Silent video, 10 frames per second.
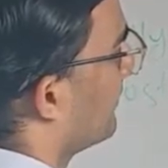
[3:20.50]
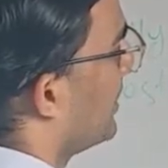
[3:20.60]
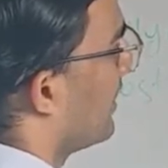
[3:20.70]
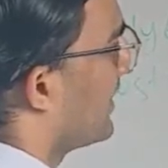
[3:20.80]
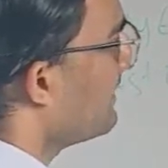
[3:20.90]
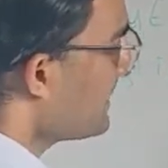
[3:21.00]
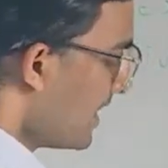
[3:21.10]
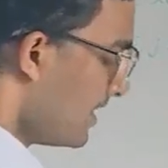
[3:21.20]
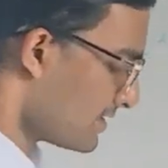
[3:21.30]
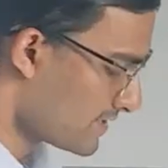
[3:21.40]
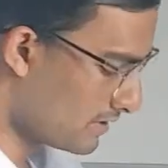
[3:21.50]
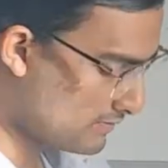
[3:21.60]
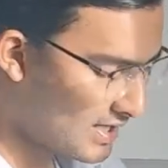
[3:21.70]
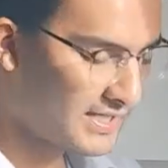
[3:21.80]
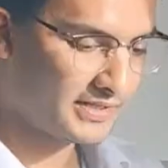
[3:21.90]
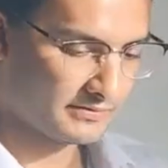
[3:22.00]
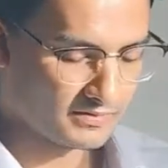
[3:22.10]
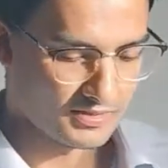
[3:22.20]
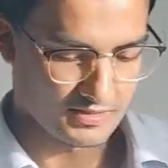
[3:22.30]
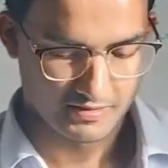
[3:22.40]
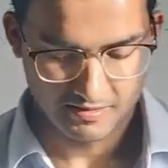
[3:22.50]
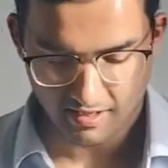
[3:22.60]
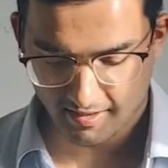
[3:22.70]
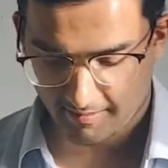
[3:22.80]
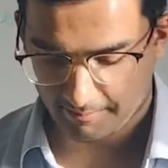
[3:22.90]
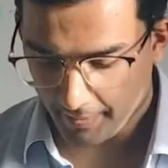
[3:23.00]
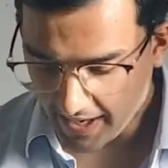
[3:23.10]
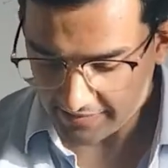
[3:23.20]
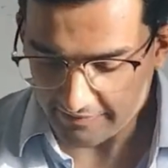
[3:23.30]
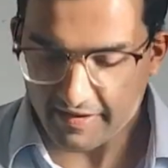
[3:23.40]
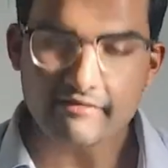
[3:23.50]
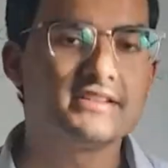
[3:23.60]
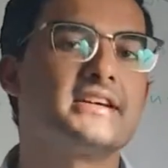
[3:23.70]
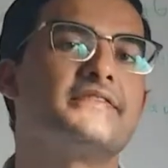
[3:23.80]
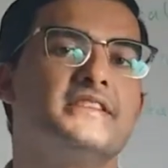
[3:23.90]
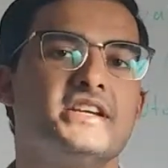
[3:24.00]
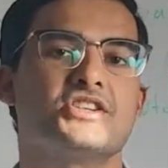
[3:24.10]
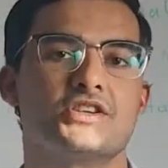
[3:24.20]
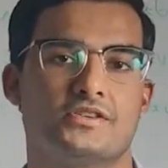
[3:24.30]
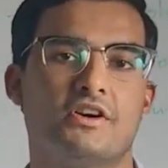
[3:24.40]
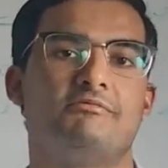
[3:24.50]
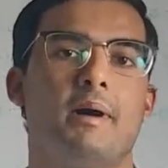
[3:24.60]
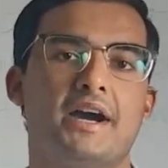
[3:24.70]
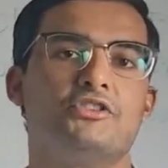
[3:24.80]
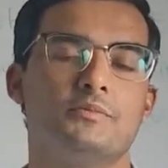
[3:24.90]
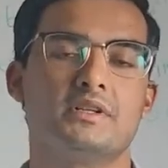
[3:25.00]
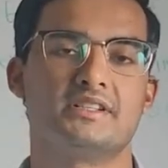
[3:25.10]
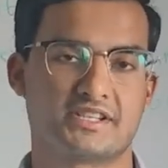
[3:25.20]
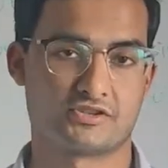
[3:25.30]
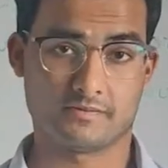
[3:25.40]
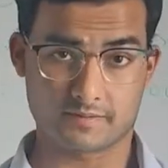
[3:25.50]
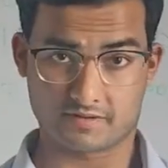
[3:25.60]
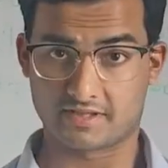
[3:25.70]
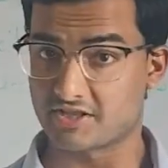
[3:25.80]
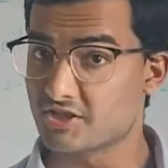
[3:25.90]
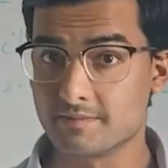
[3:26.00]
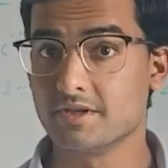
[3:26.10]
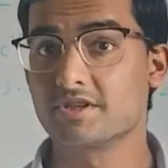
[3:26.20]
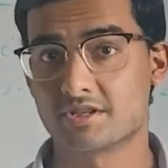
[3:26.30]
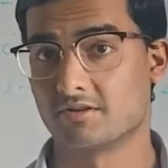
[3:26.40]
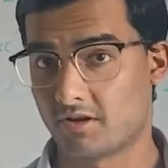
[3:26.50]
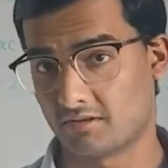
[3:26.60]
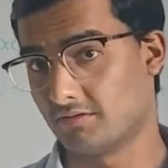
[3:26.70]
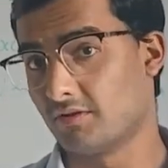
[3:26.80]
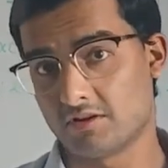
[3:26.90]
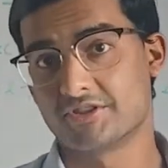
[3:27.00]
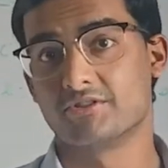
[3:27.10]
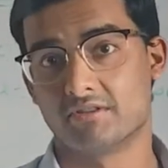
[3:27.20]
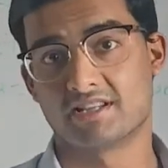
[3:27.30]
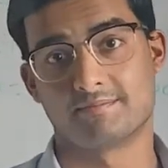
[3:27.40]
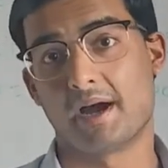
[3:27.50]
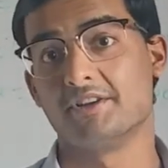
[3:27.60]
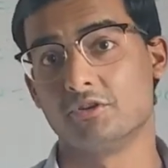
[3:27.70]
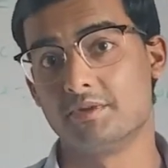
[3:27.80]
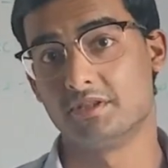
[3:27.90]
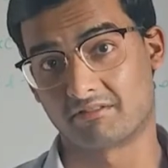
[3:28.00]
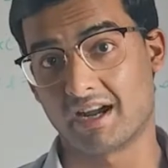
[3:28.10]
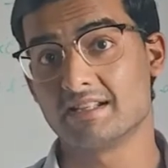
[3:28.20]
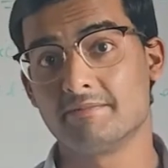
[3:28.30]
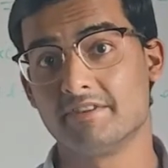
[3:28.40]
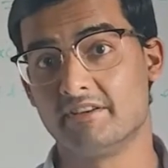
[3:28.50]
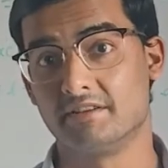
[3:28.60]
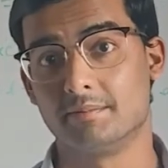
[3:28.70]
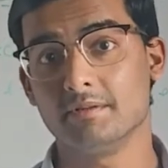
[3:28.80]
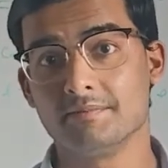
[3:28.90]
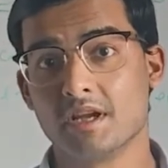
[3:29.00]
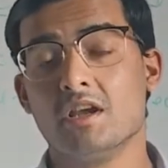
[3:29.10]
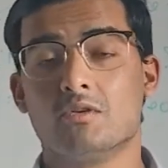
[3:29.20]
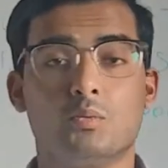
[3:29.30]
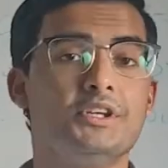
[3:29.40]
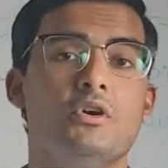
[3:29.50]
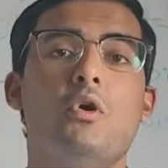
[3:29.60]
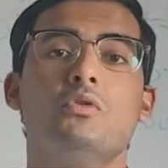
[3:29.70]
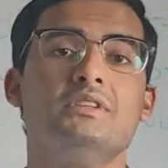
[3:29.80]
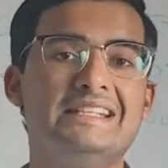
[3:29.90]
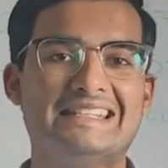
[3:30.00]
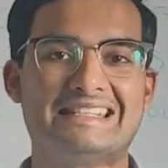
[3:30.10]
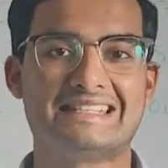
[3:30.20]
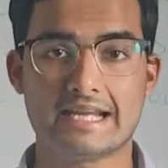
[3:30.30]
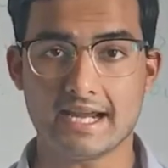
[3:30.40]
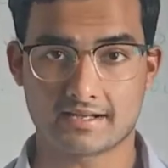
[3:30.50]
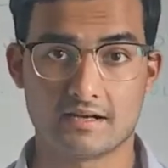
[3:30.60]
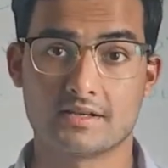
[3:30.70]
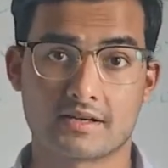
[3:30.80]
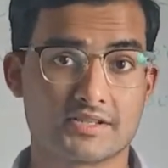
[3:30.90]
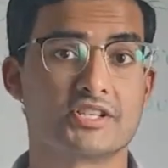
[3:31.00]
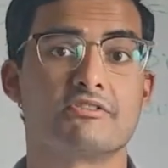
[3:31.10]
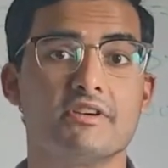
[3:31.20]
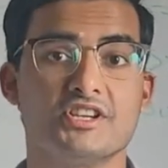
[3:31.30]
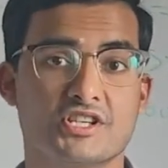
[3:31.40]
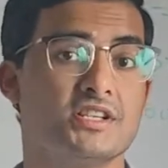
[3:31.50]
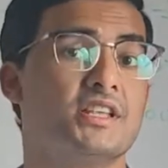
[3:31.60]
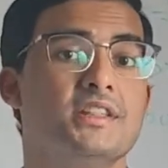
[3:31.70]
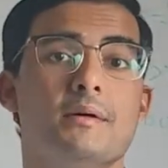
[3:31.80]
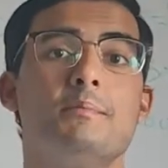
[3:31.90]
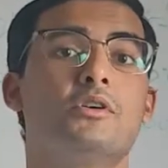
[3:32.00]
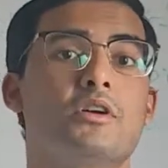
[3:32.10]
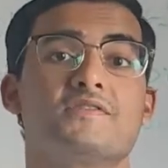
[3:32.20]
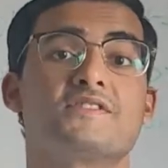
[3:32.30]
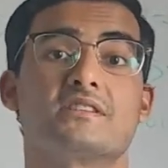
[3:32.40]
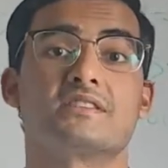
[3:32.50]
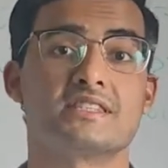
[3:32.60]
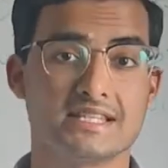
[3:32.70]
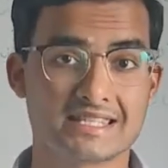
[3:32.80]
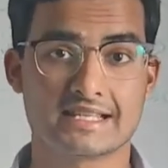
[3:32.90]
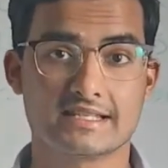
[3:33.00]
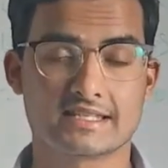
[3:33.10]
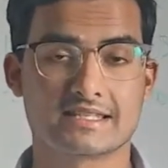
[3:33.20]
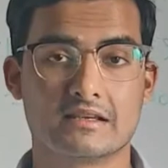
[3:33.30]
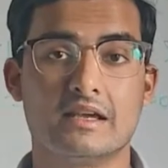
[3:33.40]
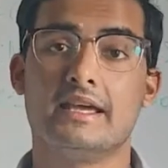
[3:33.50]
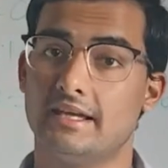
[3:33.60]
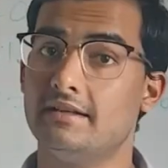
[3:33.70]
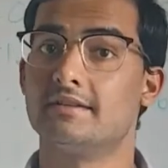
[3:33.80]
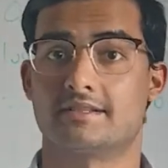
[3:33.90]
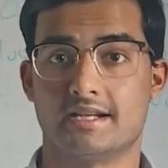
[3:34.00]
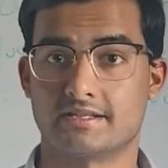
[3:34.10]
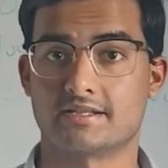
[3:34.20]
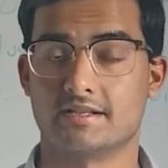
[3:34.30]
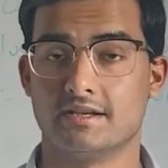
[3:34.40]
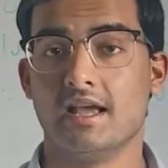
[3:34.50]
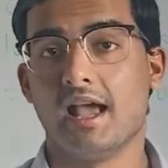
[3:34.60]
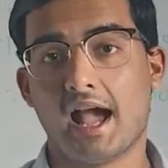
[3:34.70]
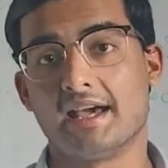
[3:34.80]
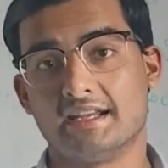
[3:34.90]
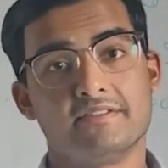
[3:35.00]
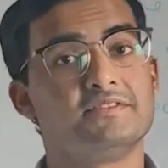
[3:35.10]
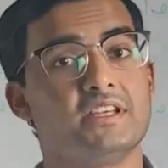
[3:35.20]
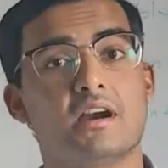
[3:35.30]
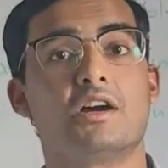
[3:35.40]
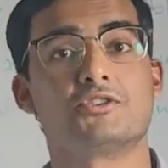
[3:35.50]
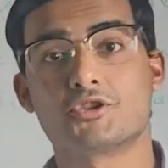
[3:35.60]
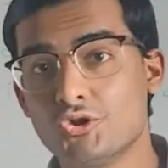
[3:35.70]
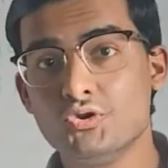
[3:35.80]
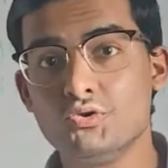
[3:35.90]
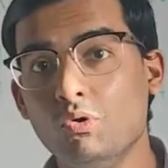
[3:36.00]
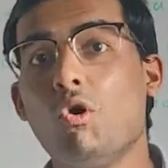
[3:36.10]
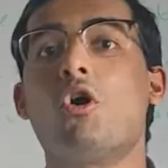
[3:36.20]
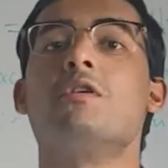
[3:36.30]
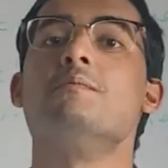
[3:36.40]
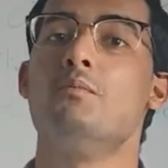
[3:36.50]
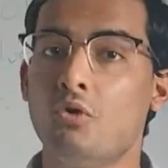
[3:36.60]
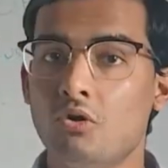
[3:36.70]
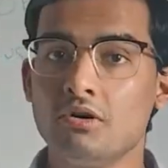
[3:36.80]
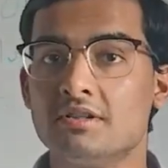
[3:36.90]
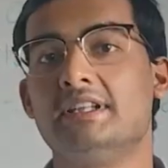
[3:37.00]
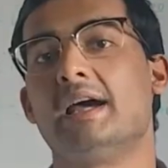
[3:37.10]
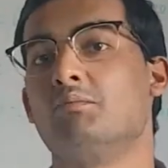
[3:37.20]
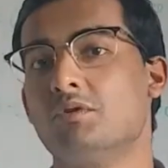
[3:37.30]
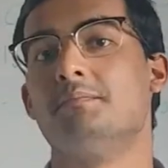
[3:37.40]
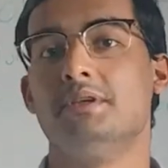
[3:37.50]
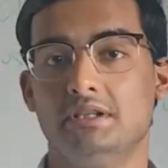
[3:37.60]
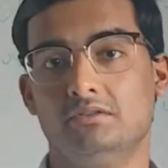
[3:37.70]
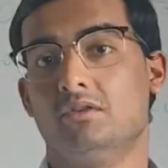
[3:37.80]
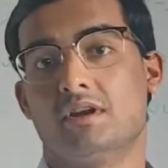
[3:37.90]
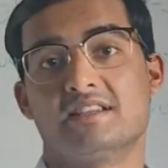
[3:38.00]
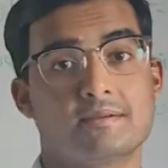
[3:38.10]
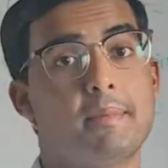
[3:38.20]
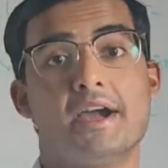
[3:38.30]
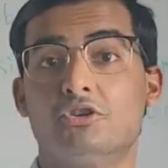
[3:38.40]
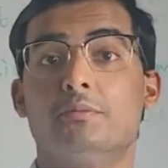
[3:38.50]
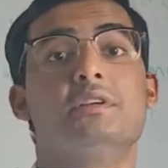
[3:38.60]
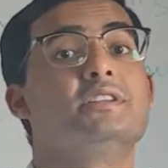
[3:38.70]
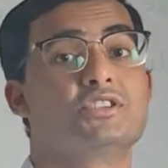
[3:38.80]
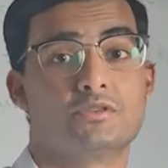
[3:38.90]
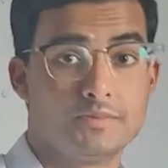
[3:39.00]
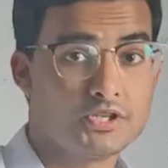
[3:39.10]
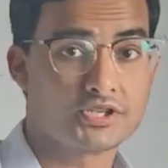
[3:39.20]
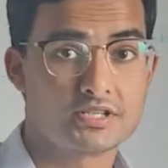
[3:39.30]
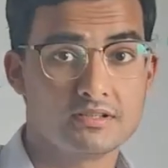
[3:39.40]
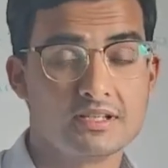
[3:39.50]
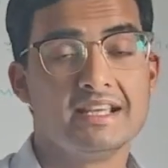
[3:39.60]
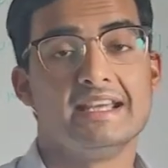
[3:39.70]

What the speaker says: Okay, so again, by the very definition of binomial distribution, or also known as binomial random variable, we only take under consideration the number of successes in a test. And if there are two or more, that would be known as a binomial distribution.